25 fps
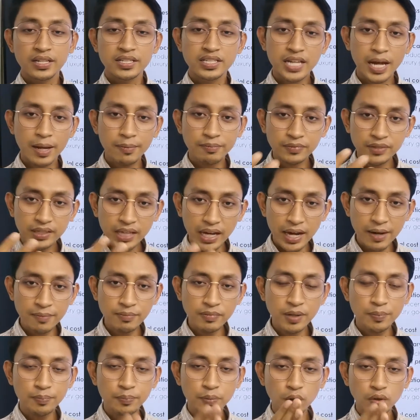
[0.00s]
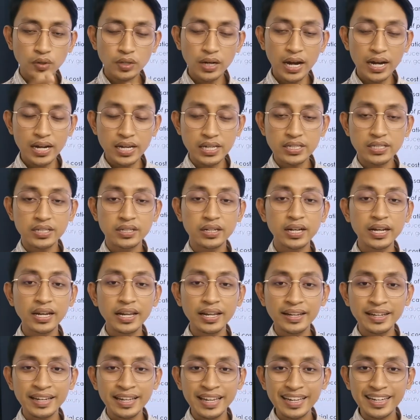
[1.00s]
Sometimes the product is
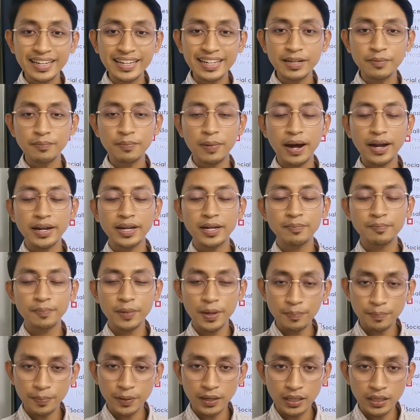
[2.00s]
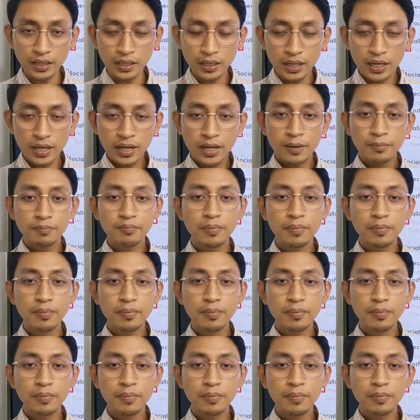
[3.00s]
really needed by the people,